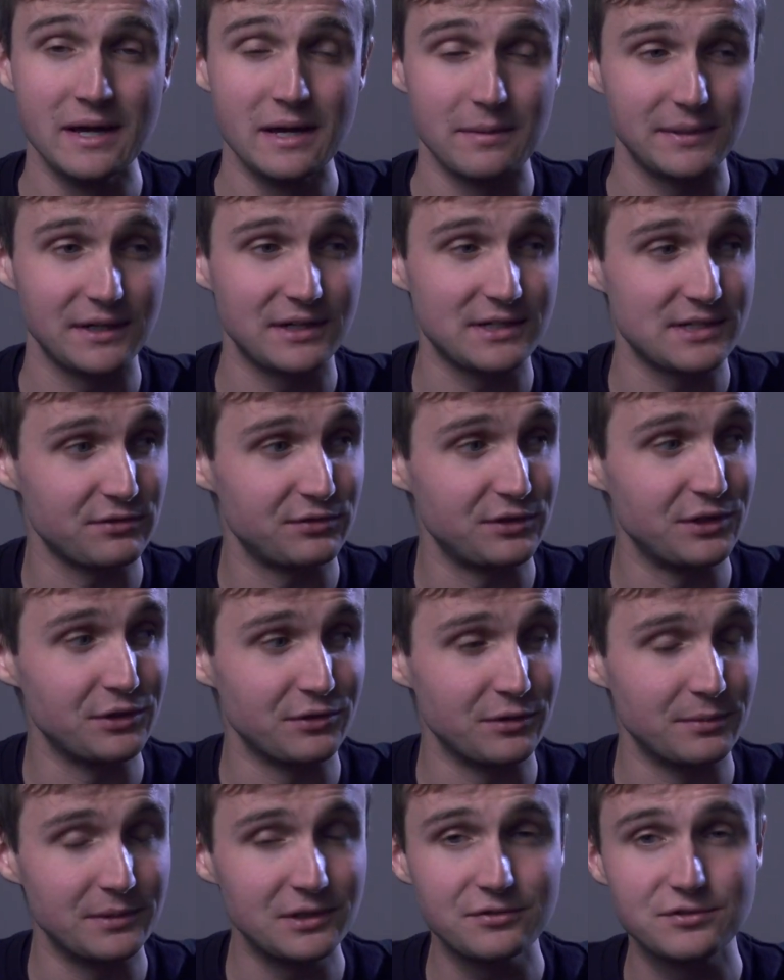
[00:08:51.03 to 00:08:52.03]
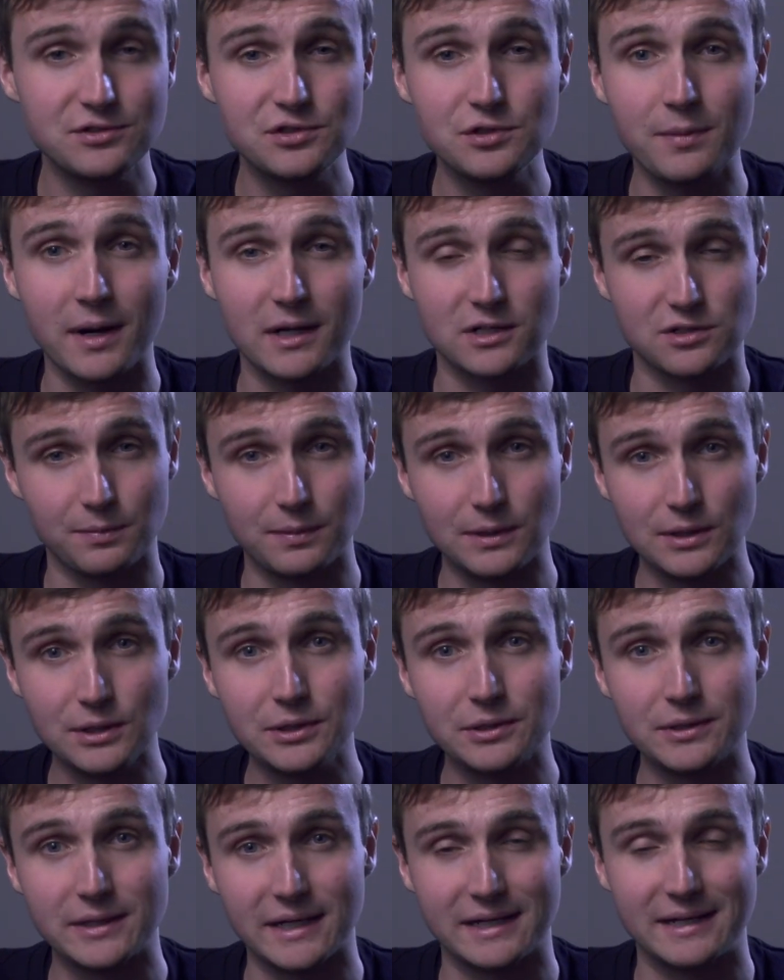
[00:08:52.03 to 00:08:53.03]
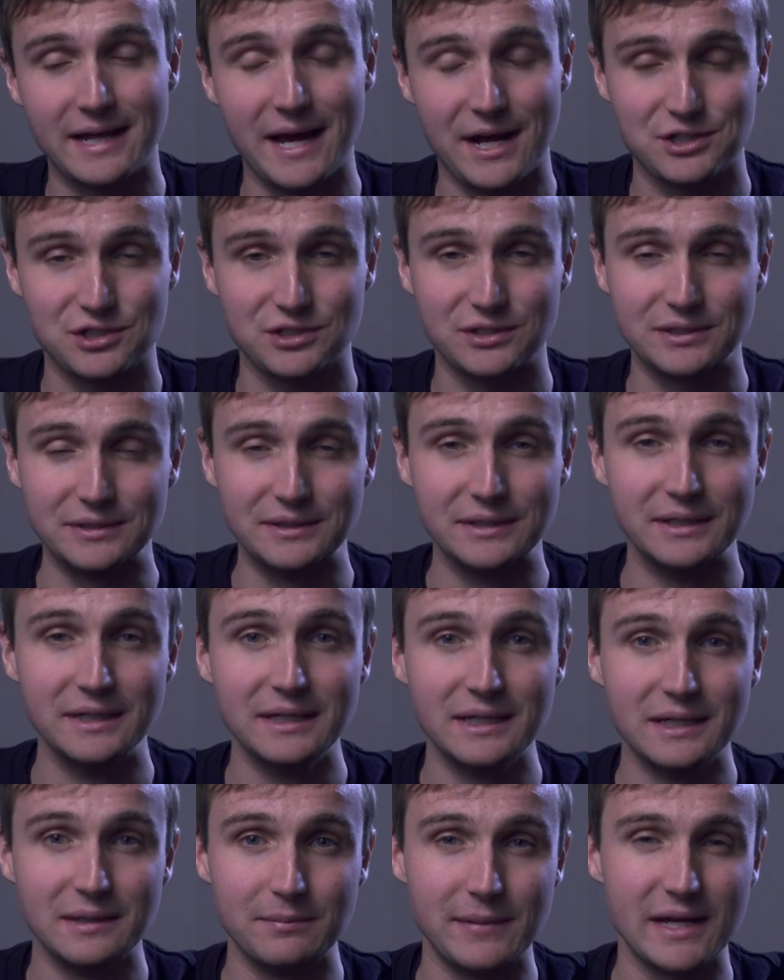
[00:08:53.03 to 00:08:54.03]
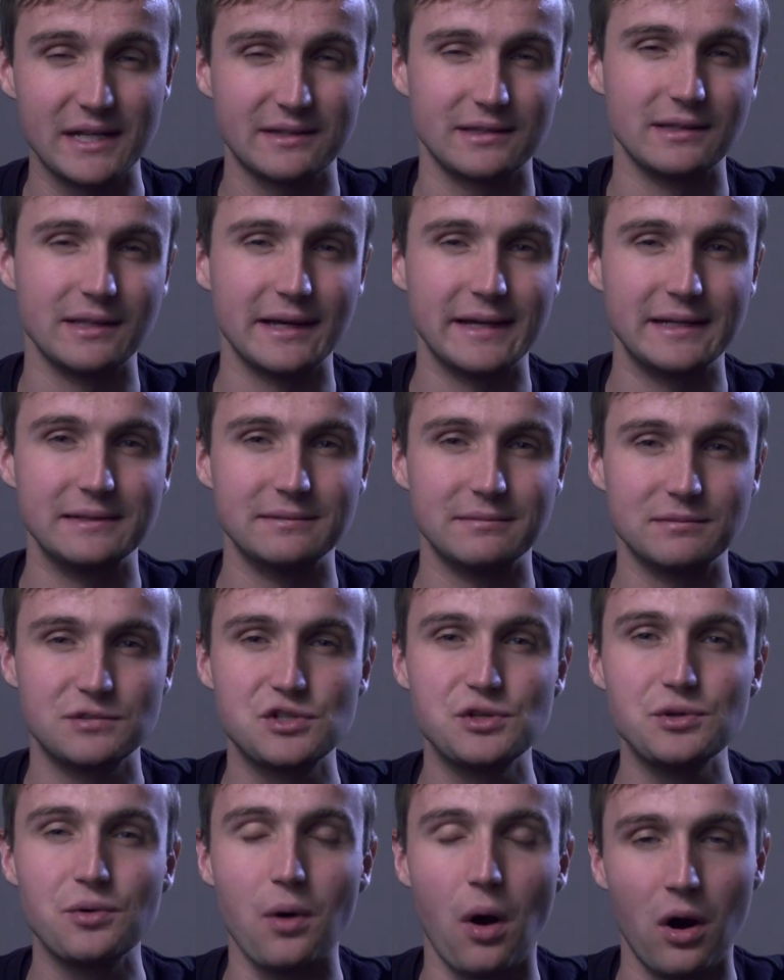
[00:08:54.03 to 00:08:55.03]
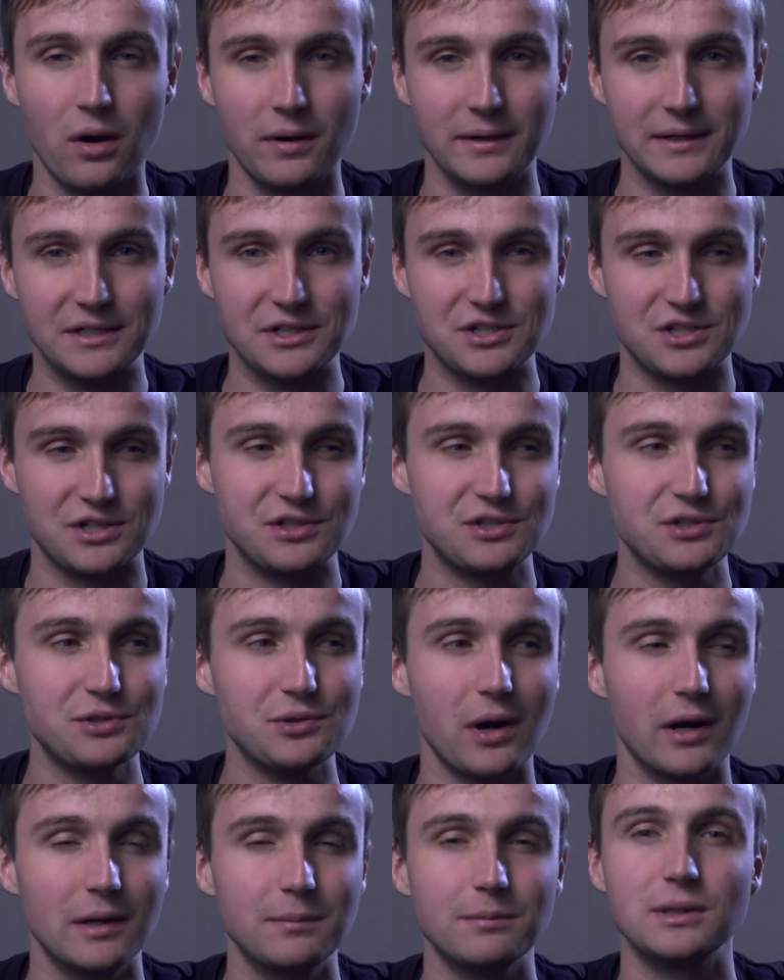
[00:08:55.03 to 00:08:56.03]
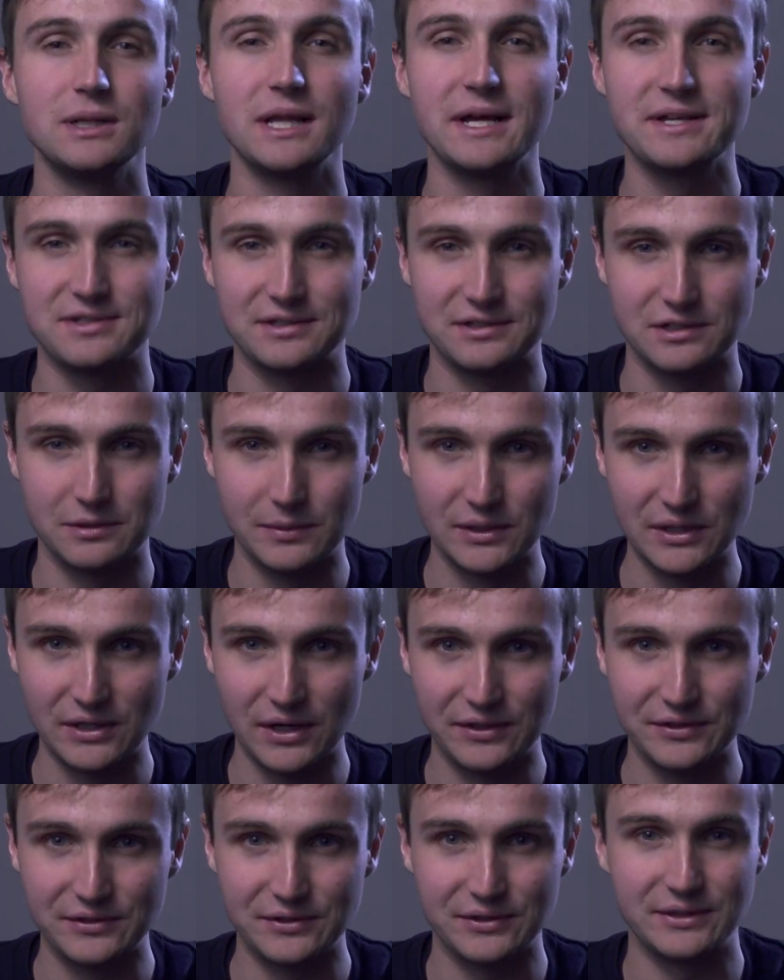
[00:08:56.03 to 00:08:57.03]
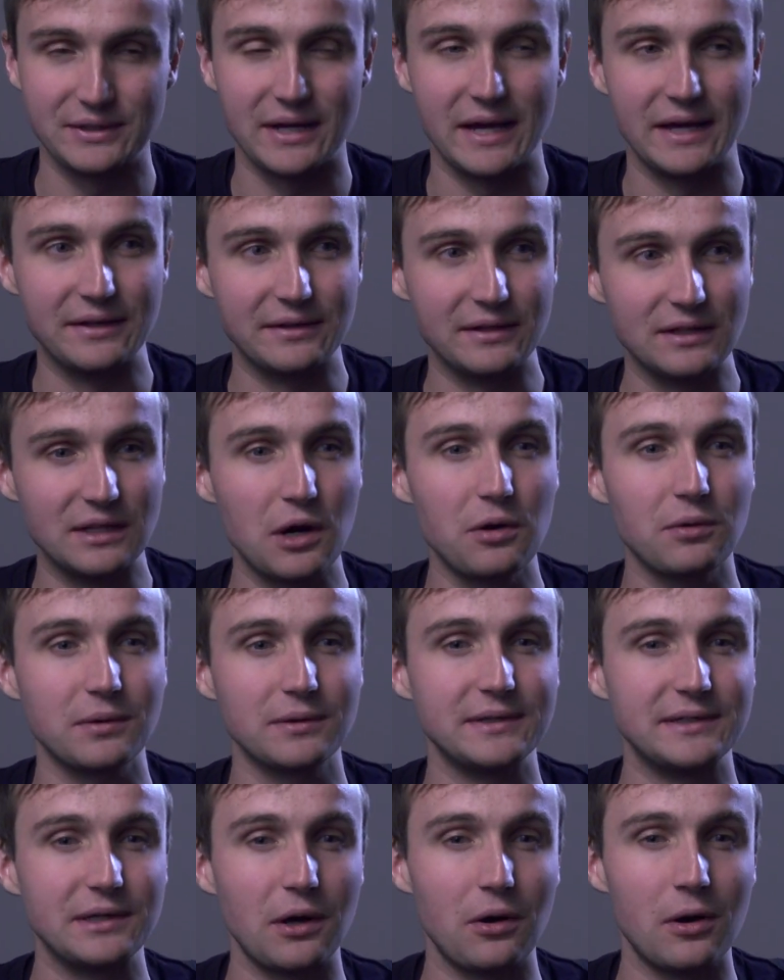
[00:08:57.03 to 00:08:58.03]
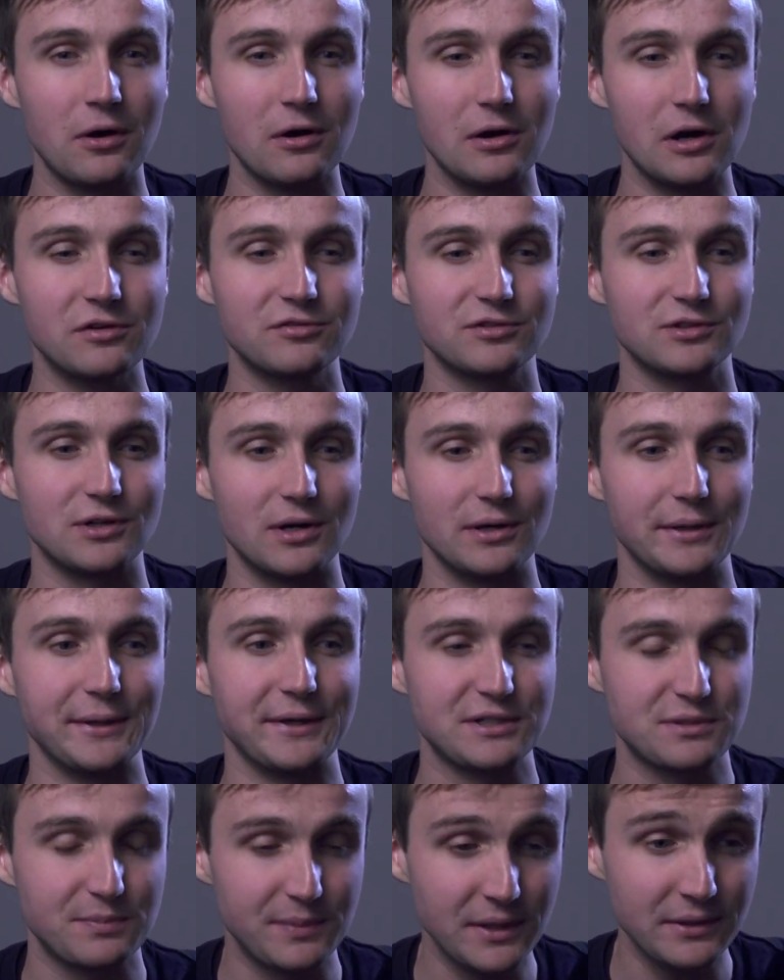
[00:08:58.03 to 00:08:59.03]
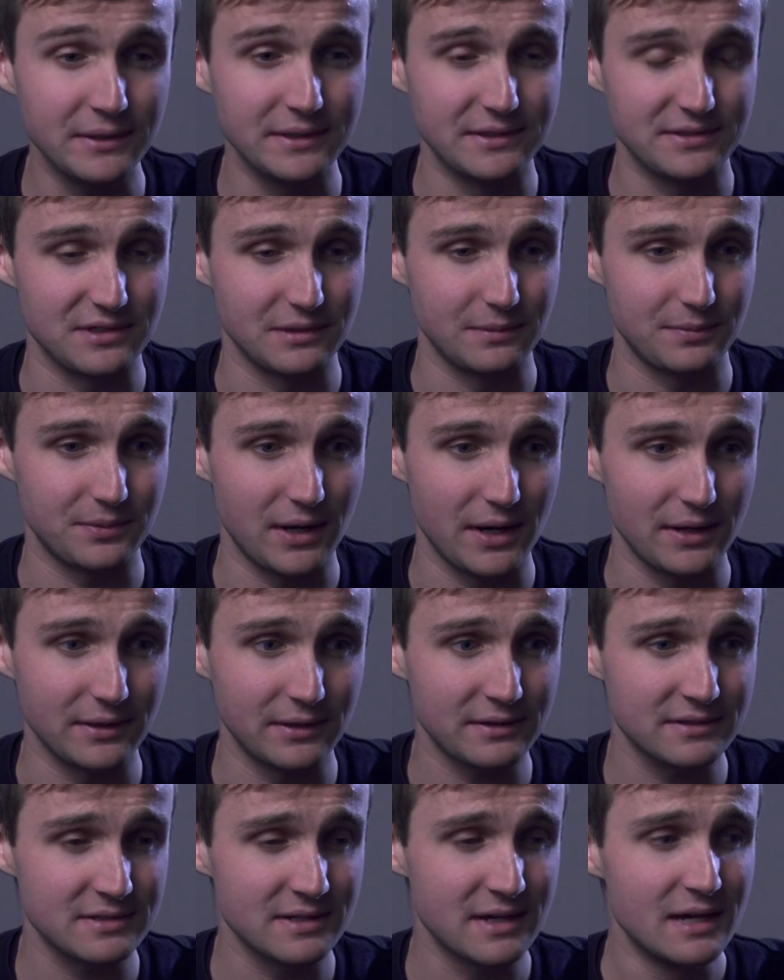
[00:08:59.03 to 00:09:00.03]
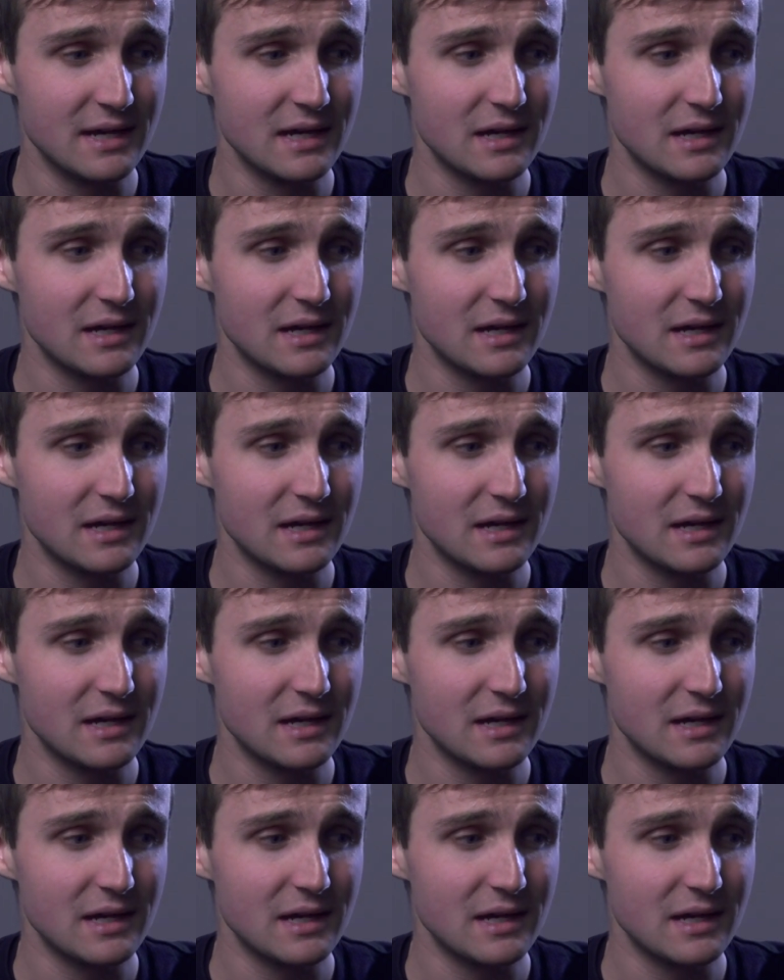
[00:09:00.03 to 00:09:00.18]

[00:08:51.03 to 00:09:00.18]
Because if you remove too much blue, it can actually make the light too orange and too unpleasant to be under and lower the overall experience of the product.